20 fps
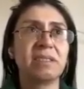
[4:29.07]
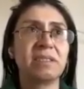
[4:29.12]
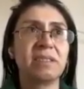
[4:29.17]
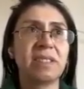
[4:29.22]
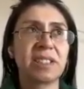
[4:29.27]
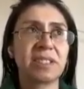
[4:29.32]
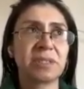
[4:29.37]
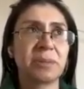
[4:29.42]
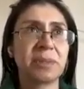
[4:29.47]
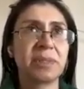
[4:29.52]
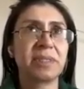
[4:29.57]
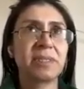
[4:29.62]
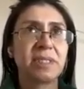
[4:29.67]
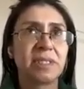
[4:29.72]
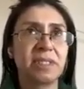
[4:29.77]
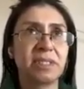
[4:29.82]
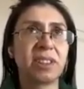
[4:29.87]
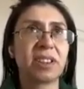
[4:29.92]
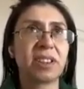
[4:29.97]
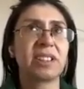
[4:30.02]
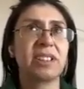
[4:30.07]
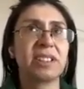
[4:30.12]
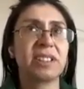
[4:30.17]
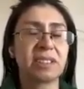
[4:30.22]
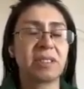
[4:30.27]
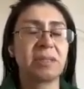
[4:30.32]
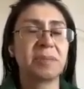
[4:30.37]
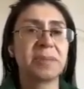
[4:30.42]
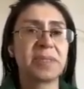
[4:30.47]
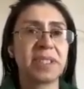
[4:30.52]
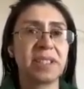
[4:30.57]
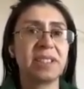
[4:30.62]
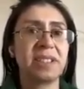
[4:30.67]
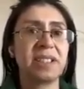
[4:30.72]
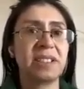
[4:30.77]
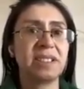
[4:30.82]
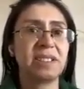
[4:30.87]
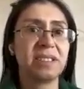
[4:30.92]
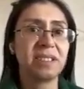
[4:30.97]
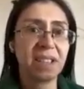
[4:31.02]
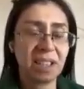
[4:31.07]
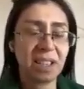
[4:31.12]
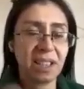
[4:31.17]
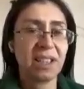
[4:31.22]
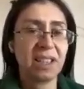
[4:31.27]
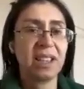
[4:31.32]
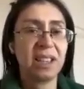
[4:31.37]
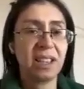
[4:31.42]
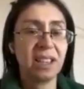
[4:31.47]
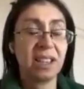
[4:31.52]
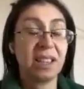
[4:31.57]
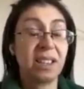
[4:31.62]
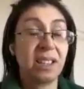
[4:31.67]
so then that's when the darkness comes in and